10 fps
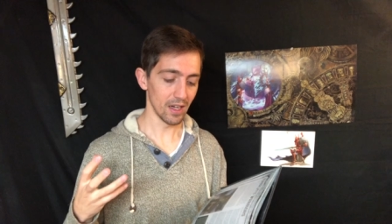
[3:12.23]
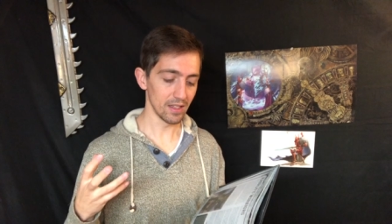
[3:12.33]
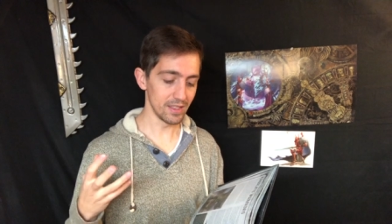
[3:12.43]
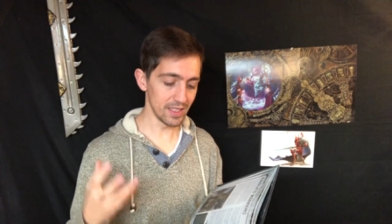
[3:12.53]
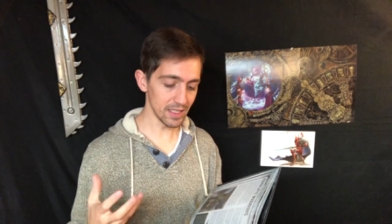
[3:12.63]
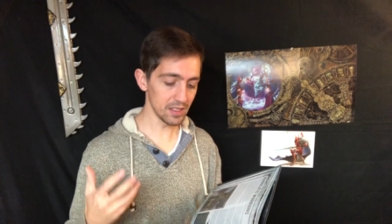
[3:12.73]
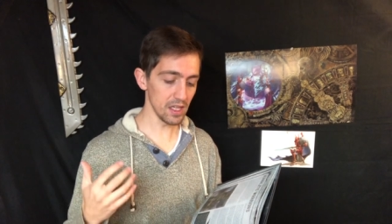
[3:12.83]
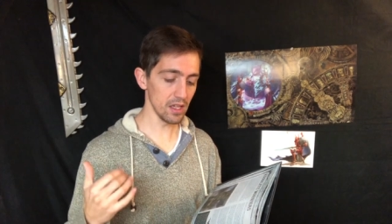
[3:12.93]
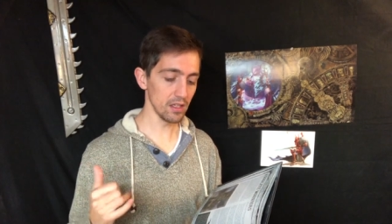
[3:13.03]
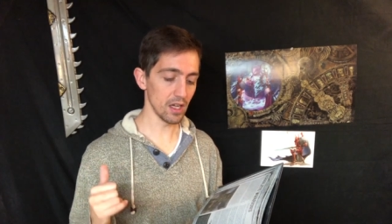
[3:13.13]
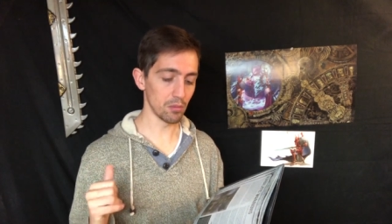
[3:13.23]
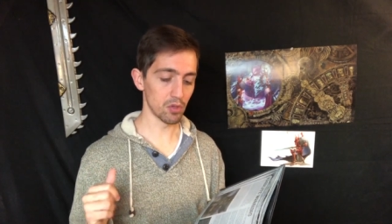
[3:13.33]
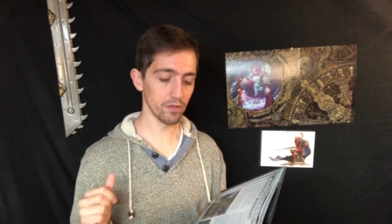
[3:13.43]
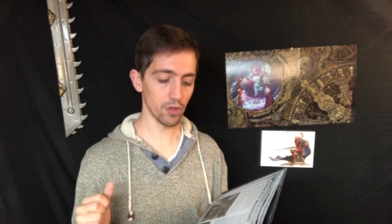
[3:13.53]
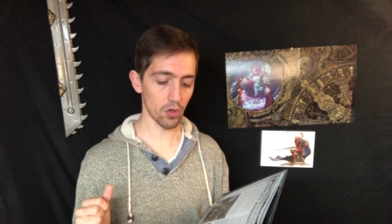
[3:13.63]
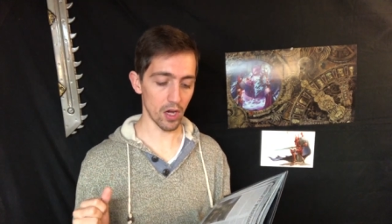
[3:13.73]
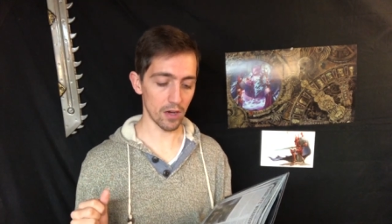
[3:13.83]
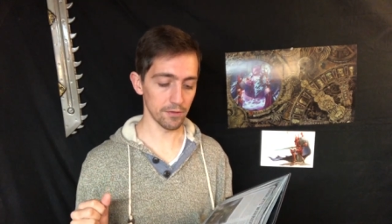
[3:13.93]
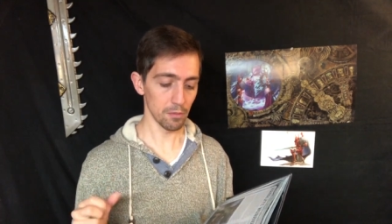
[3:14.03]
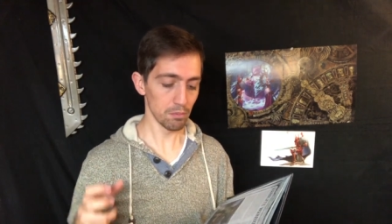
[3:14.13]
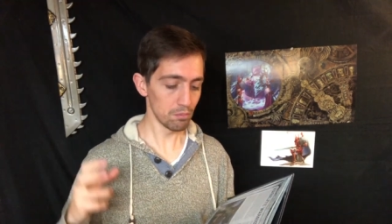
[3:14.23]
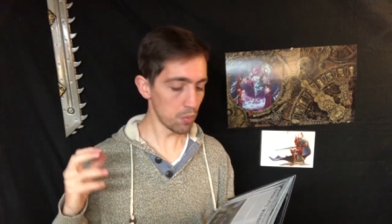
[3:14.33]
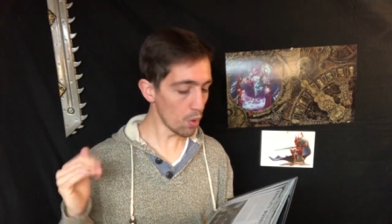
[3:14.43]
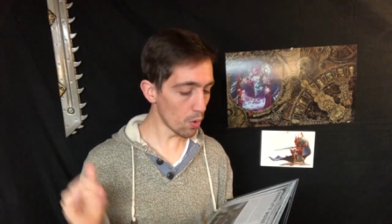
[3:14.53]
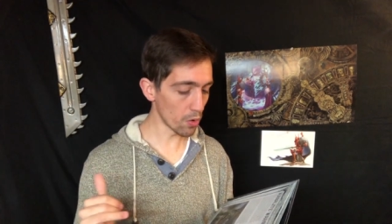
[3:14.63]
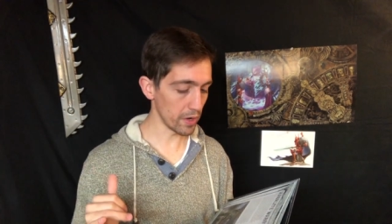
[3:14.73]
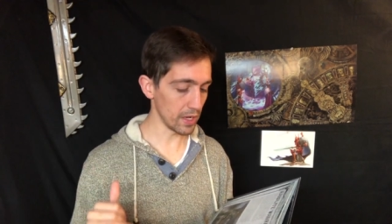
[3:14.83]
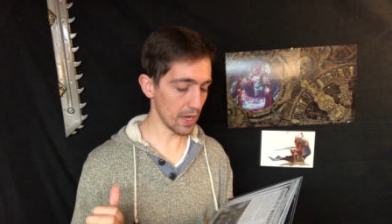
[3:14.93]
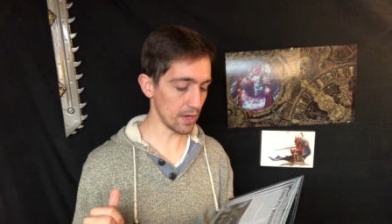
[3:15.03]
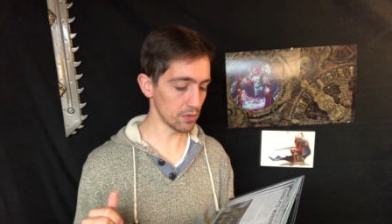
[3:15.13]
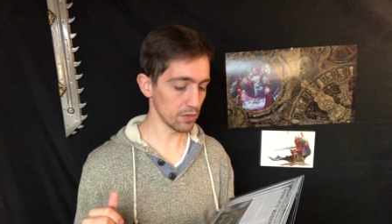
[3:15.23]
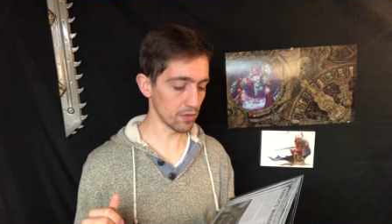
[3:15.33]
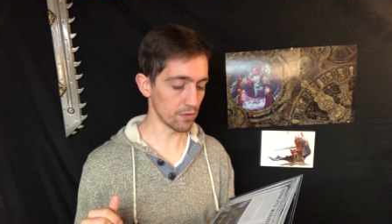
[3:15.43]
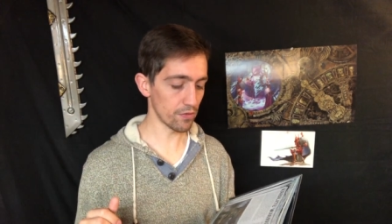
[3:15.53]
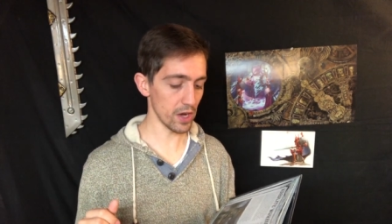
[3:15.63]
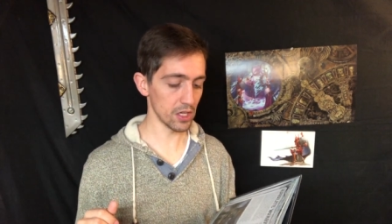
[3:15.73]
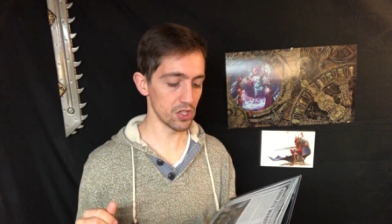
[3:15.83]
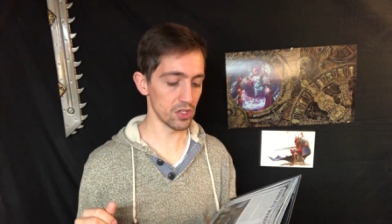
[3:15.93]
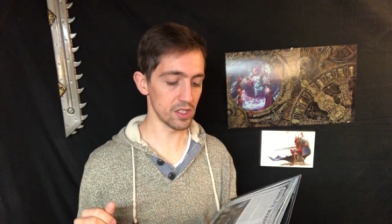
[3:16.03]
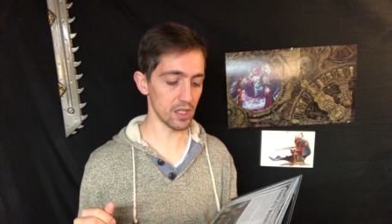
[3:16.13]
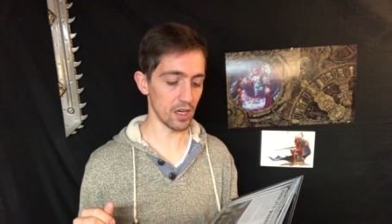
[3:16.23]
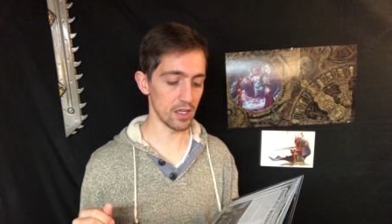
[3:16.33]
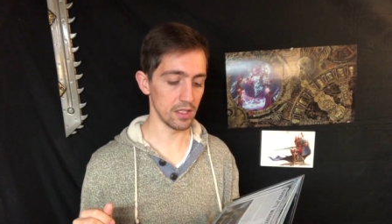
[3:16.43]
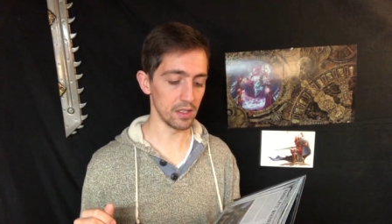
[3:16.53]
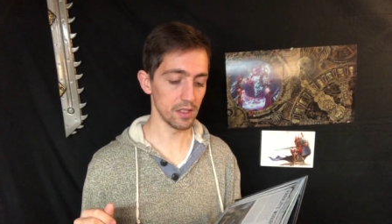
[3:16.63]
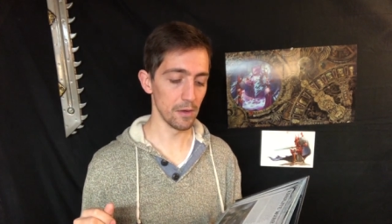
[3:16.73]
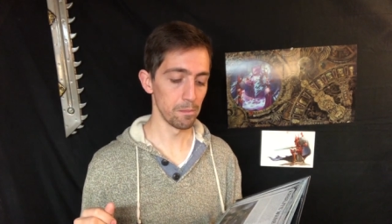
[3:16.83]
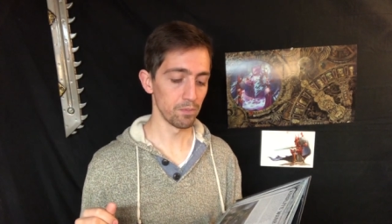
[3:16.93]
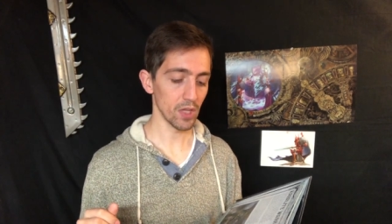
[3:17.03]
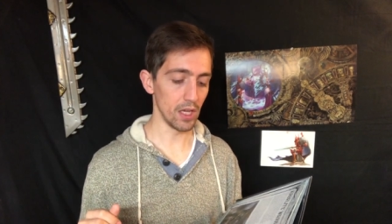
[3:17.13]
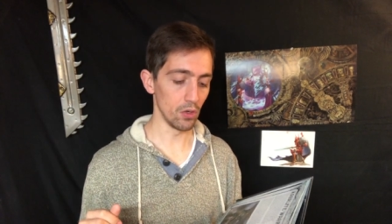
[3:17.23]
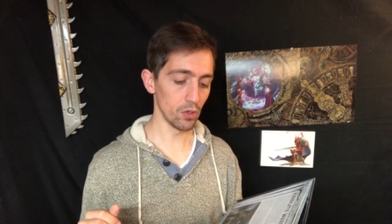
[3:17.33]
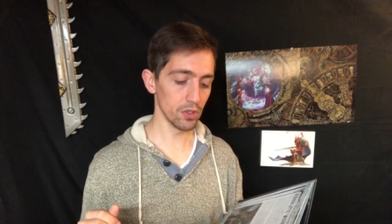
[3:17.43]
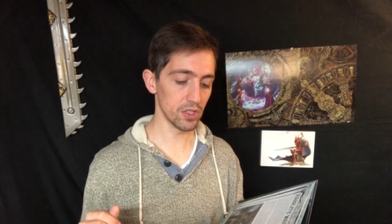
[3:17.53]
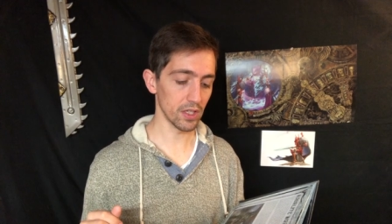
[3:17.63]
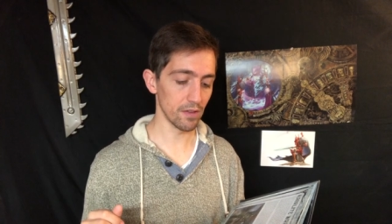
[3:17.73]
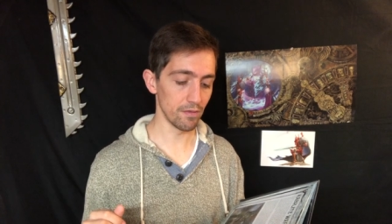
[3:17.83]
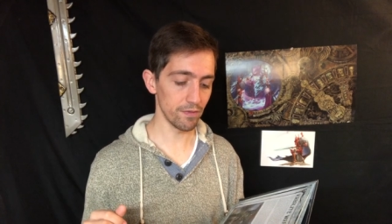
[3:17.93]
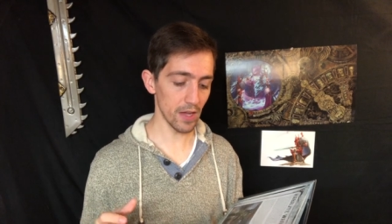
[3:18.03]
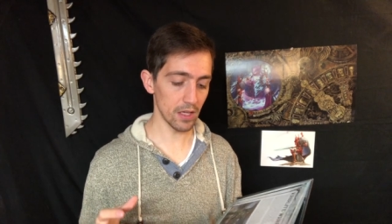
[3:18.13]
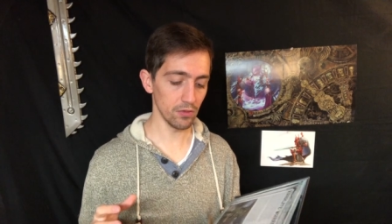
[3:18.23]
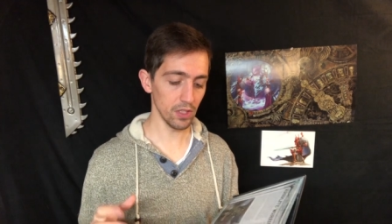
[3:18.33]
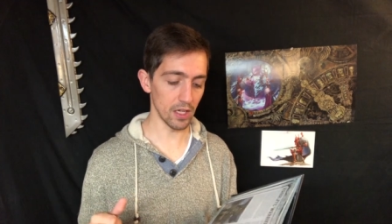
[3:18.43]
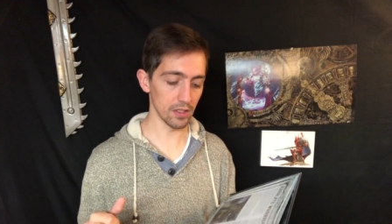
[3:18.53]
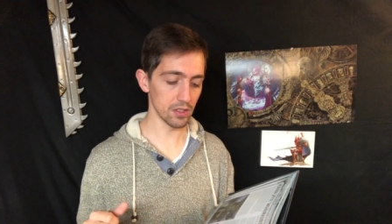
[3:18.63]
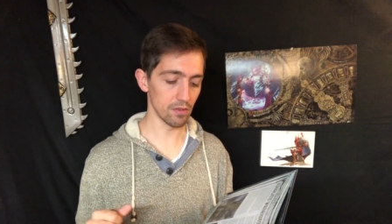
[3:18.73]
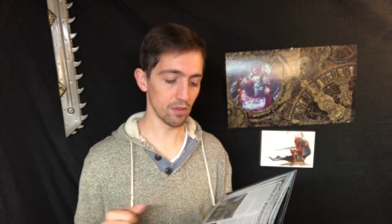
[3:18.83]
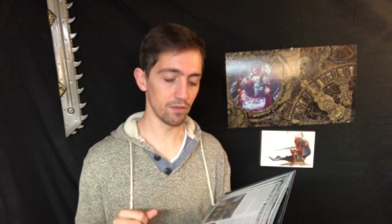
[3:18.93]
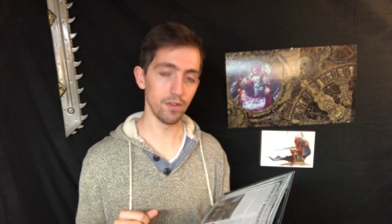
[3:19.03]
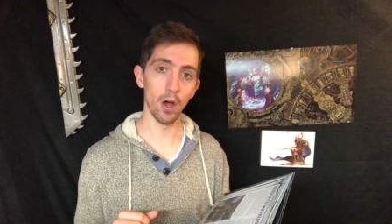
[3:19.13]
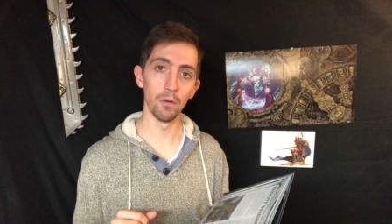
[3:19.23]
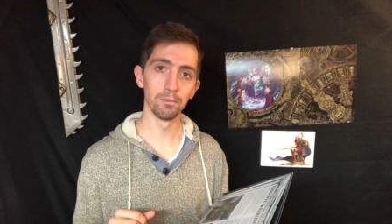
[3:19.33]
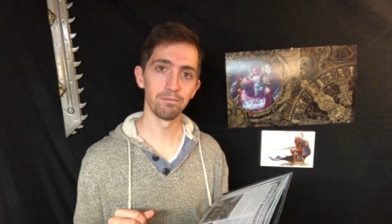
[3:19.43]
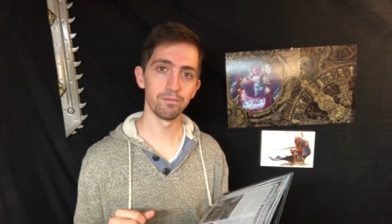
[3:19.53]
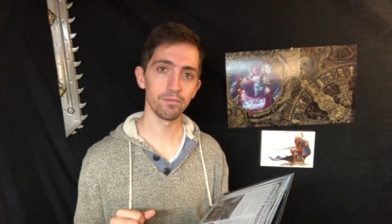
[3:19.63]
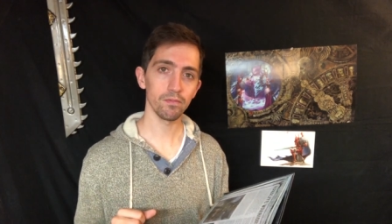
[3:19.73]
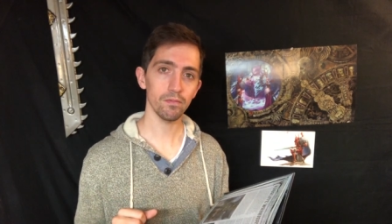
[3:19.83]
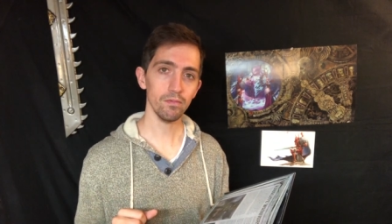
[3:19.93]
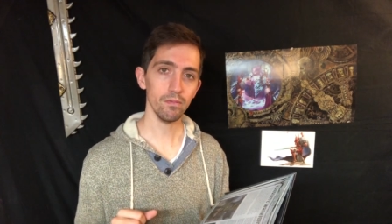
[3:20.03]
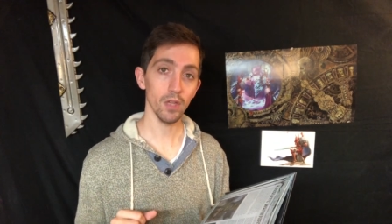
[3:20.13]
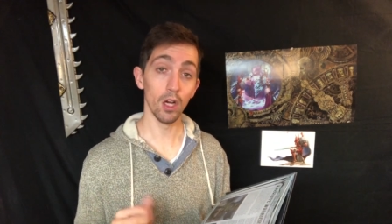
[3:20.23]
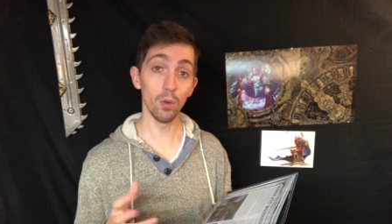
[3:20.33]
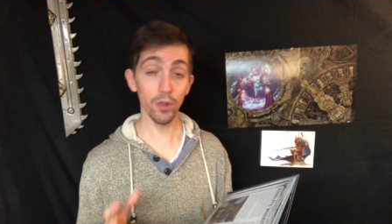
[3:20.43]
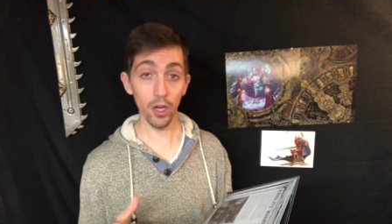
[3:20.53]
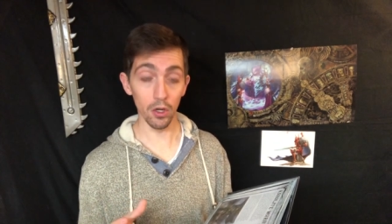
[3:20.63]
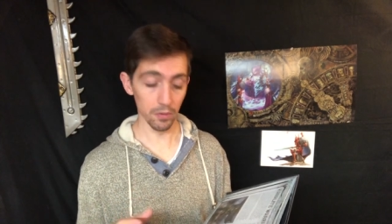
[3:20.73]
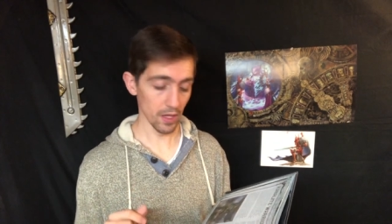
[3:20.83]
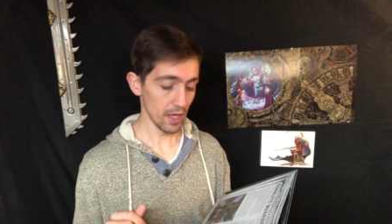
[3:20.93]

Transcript: a dizzying number of craft pouring out of the fractured skies in order to confound the guns of the foe. Although